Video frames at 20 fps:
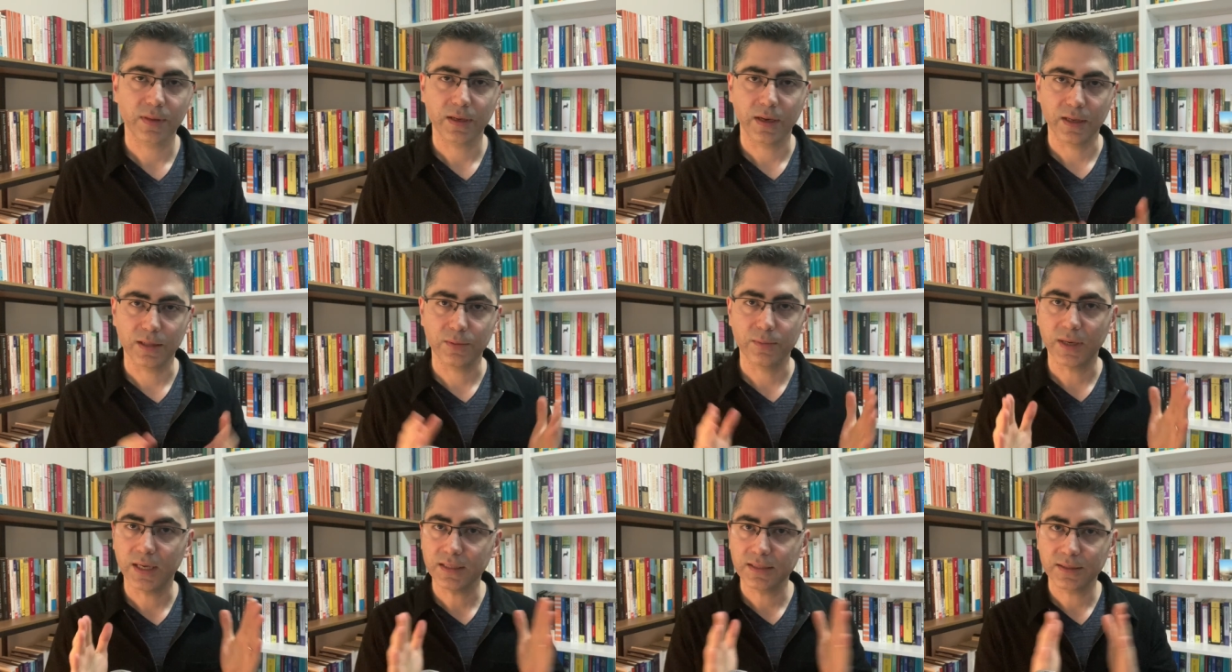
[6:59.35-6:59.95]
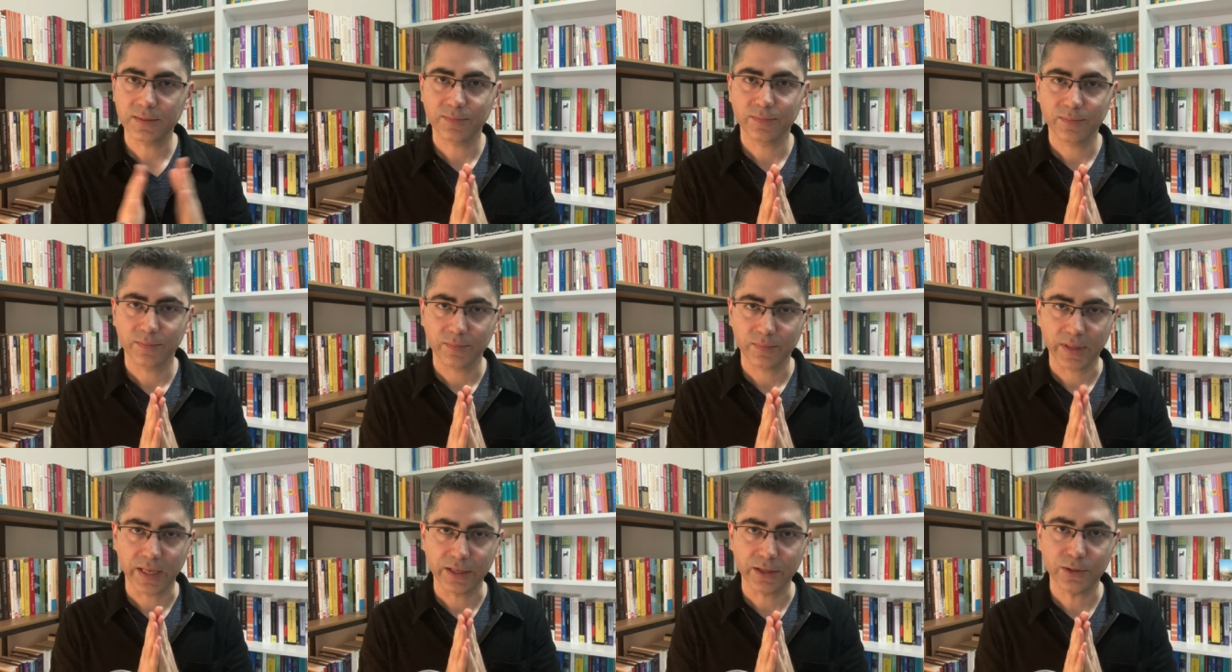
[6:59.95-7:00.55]
Otherwise,
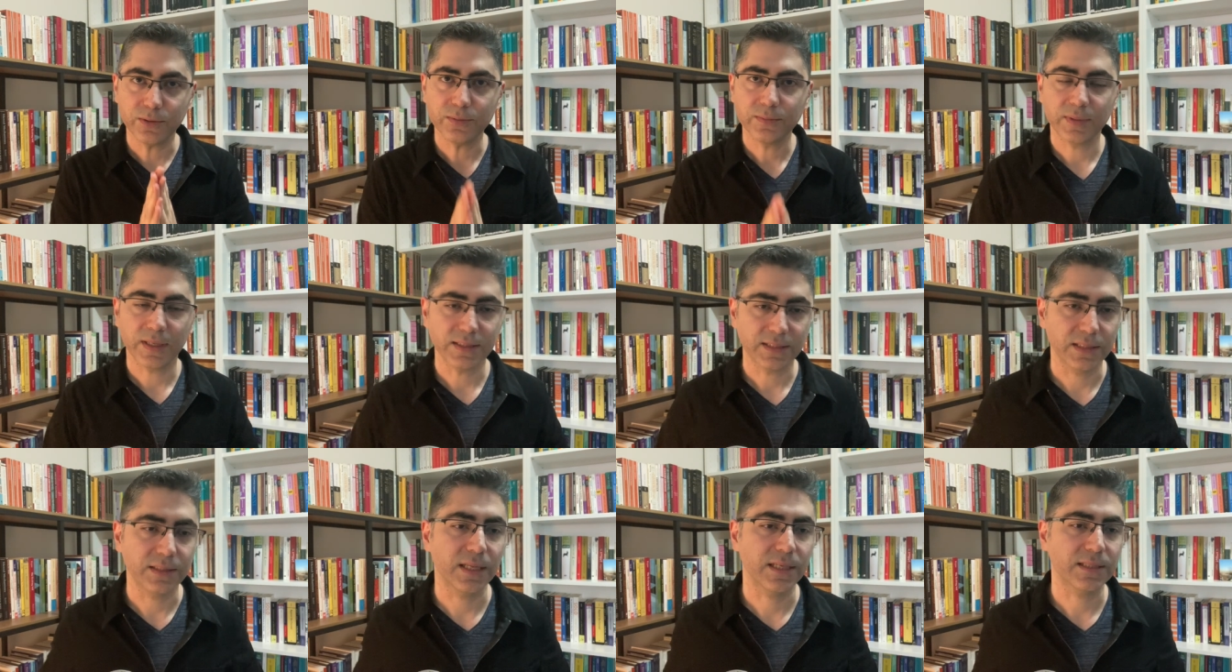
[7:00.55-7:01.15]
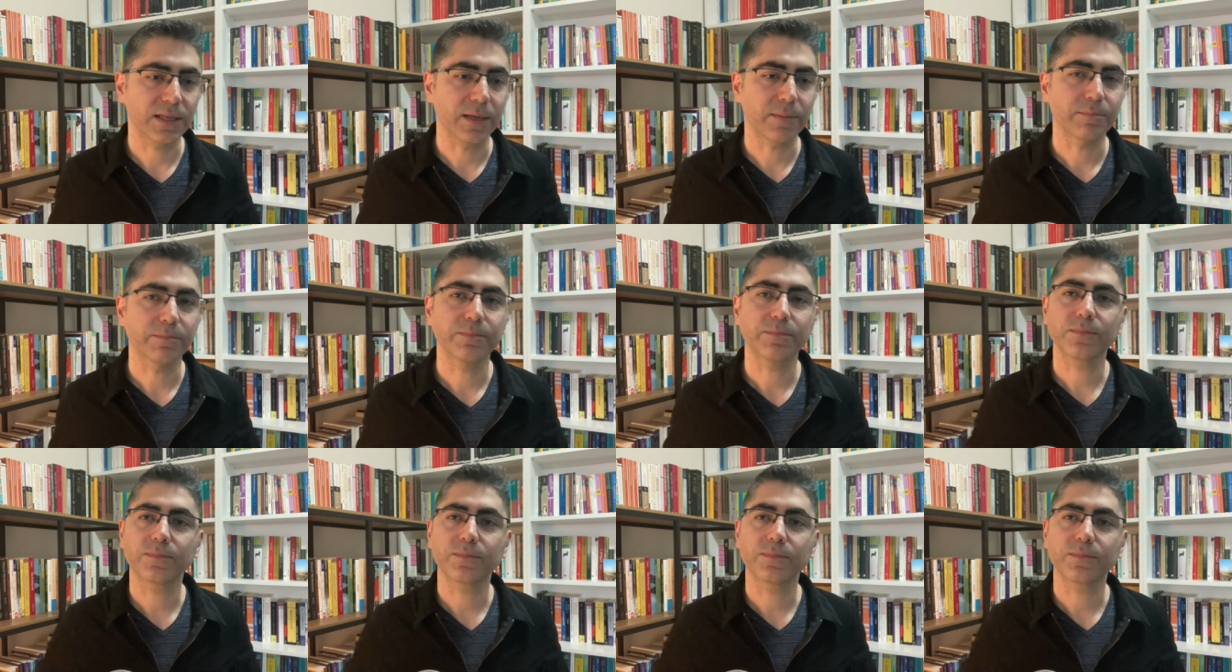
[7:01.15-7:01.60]
thank you. Till next time.